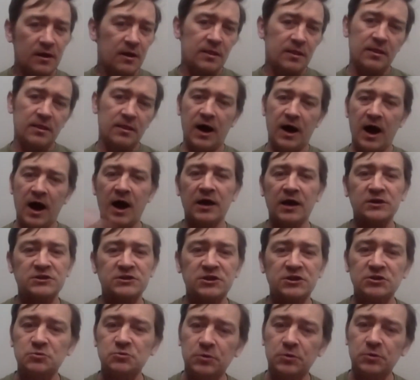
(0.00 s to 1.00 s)
the
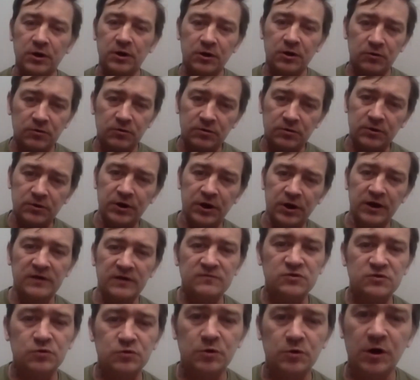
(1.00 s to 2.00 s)
axes were out, the
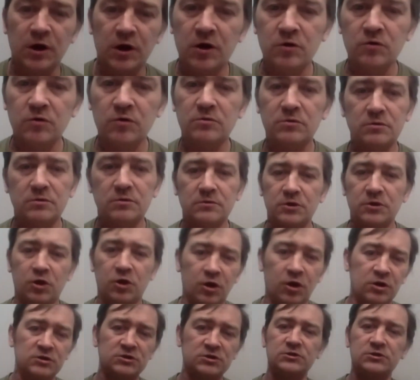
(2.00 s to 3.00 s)
knives were out, the
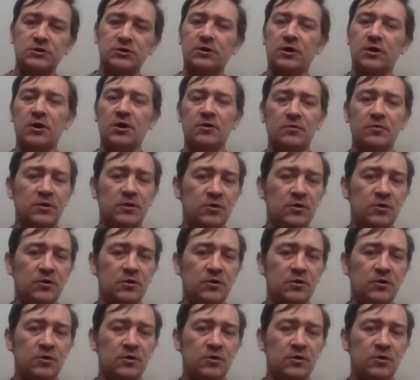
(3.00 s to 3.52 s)
guns were out.